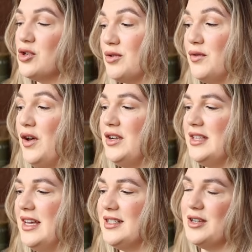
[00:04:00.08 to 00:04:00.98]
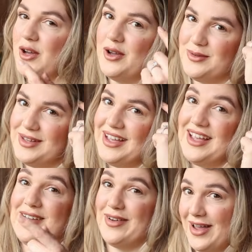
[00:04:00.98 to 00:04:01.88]
just refer to this and go,
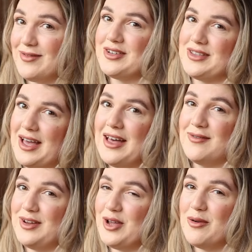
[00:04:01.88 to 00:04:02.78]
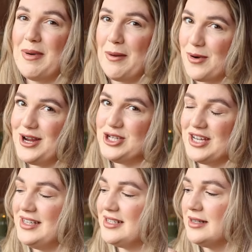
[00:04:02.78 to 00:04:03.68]
if I haven't done that video about
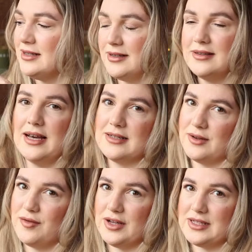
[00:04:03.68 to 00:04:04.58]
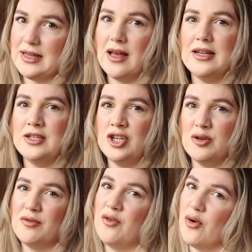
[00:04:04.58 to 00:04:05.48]
breeches, that's the first thing that I need to do
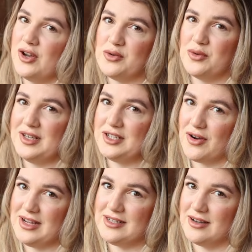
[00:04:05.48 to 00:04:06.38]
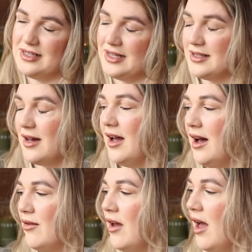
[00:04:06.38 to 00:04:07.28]
before I do all these crazy ideas that I
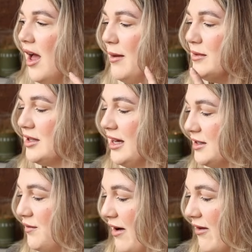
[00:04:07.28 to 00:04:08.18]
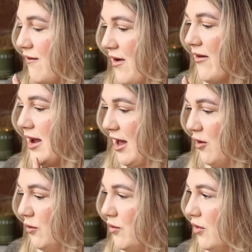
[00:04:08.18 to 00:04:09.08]
have. So that's very, very
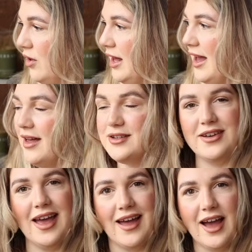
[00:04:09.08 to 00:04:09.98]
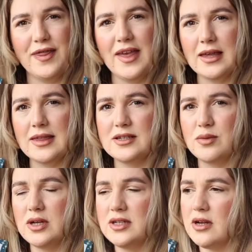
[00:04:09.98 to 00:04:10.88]
helpful. So yeah, I think this
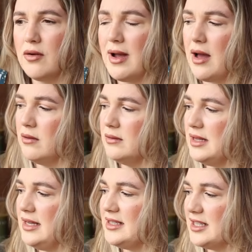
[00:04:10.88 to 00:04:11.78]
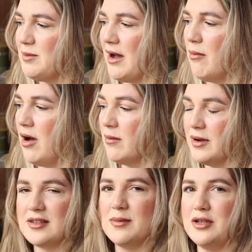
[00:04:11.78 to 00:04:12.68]
was around the £6 mark.
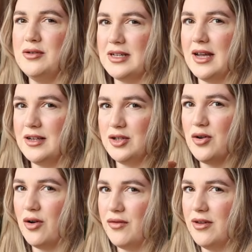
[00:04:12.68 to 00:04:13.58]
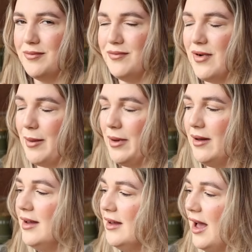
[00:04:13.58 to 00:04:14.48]
Because I've been using it, I took off the wrapper.
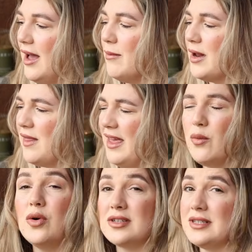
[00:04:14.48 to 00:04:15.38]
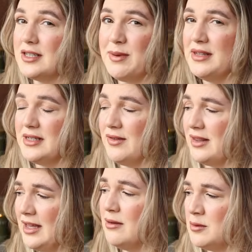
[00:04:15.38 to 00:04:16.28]
But it wasn't expensive. I
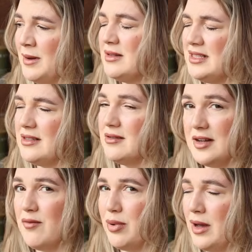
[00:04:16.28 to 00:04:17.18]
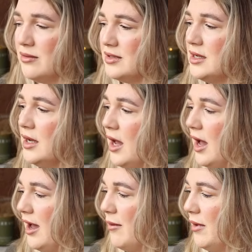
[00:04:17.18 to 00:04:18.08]
think it was about £6 or £7.
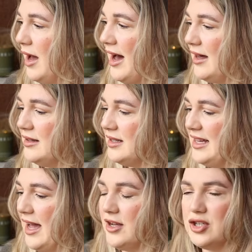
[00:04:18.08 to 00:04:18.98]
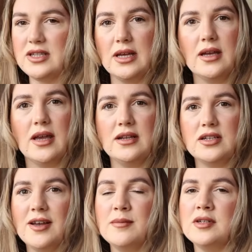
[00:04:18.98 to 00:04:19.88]
And yeah, I just think in
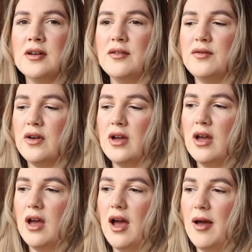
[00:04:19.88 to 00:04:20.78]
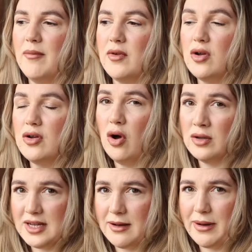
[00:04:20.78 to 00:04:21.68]
terms of
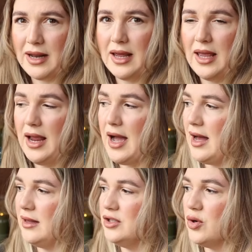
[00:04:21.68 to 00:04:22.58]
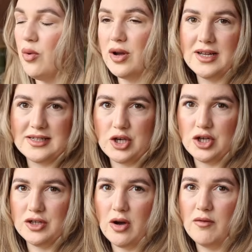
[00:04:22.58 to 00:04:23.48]
content planning and
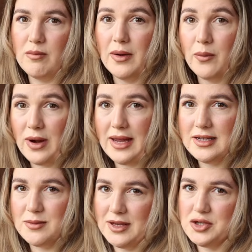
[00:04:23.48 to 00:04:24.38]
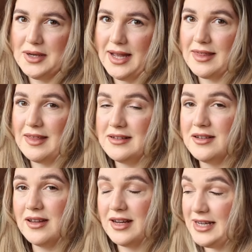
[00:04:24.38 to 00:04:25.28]
organisation of my week to make sure I get the things
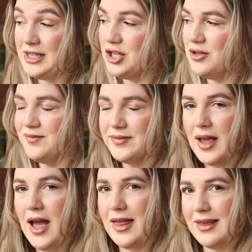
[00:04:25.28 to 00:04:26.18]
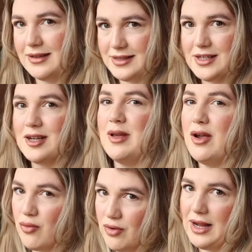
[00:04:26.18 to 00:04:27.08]
done that I need to, I think this is going to be
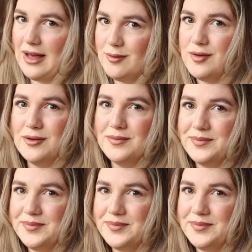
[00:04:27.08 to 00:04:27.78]
really helpful.